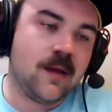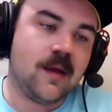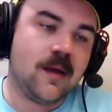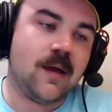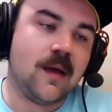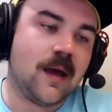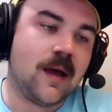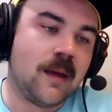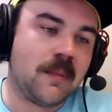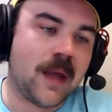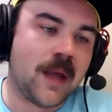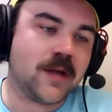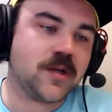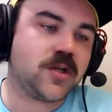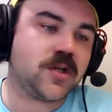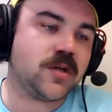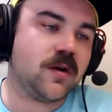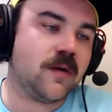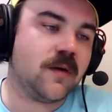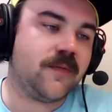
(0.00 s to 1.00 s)
I'm not
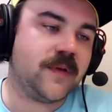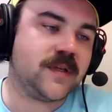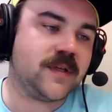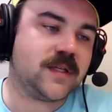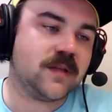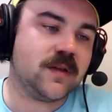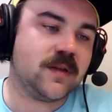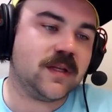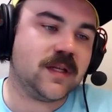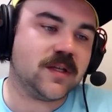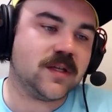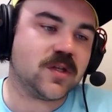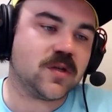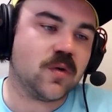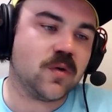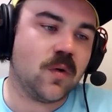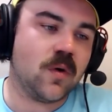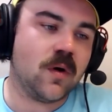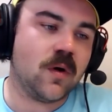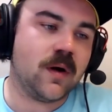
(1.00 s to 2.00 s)
sure if he's in the
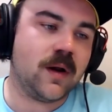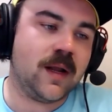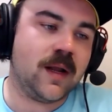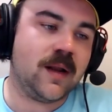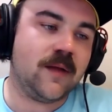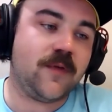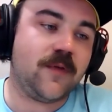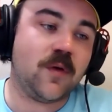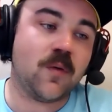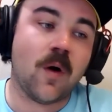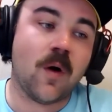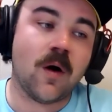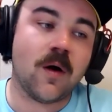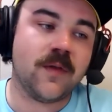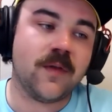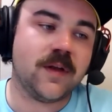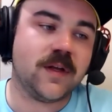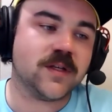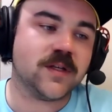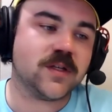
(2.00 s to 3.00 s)
Discord, and if you are in
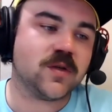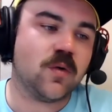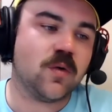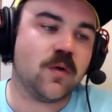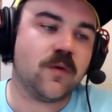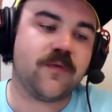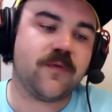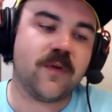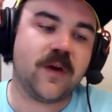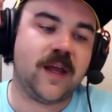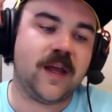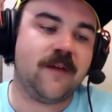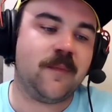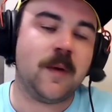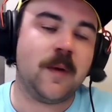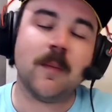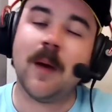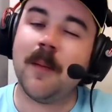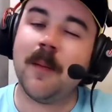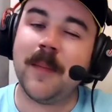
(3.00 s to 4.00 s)
the Discord, forgive me,
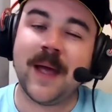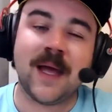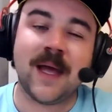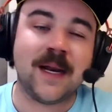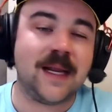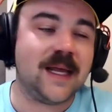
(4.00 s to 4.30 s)
my man.